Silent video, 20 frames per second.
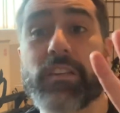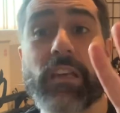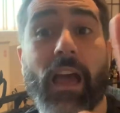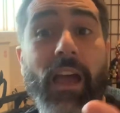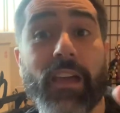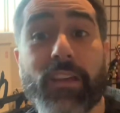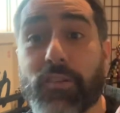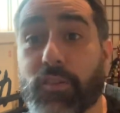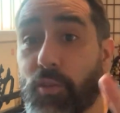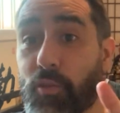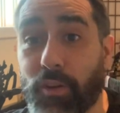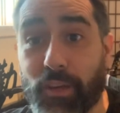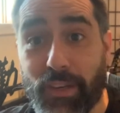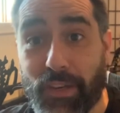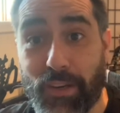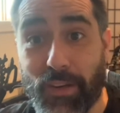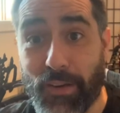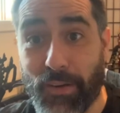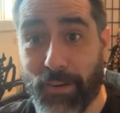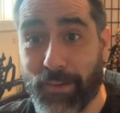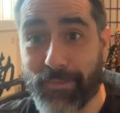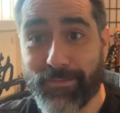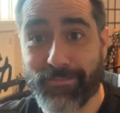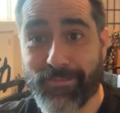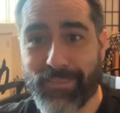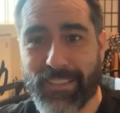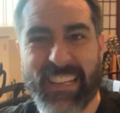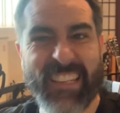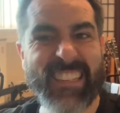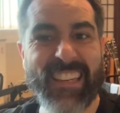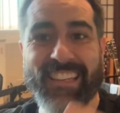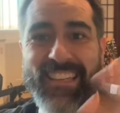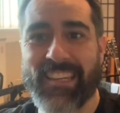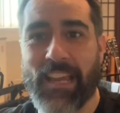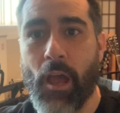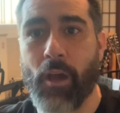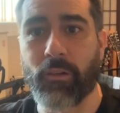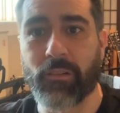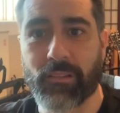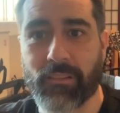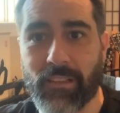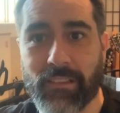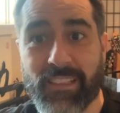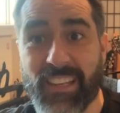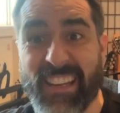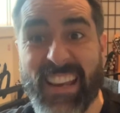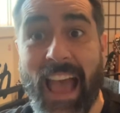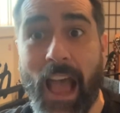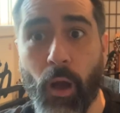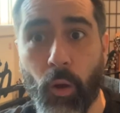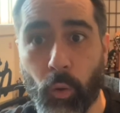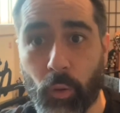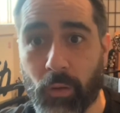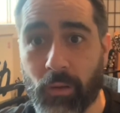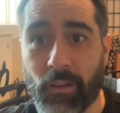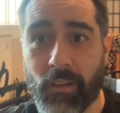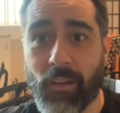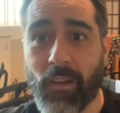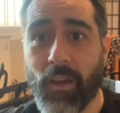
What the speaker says: I don't care. It's a sound. It's an owl.